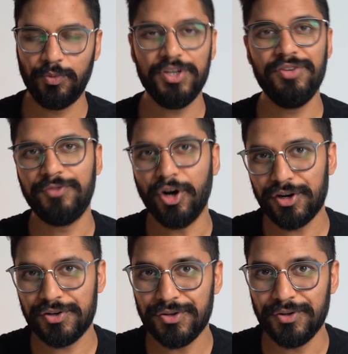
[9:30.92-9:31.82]
what you've got
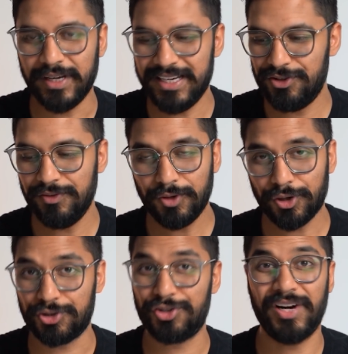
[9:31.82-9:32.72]
to do is you've got
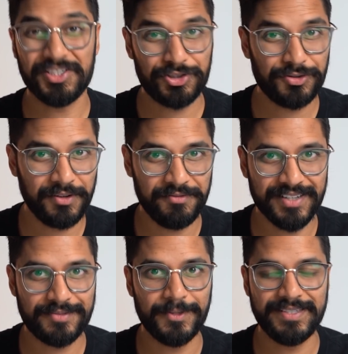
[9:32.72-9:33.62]
to trust your
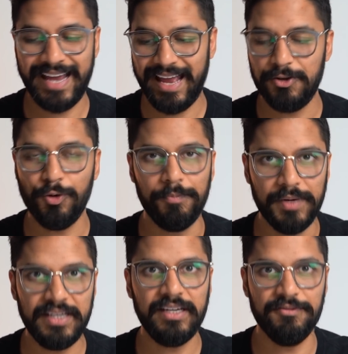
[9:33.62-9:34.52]
investments and your
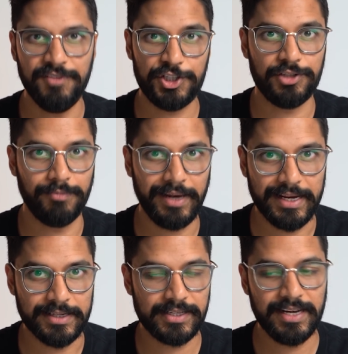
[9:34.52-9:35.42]
big conviction
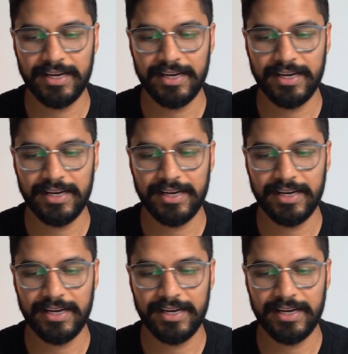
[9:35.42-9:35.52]
plays.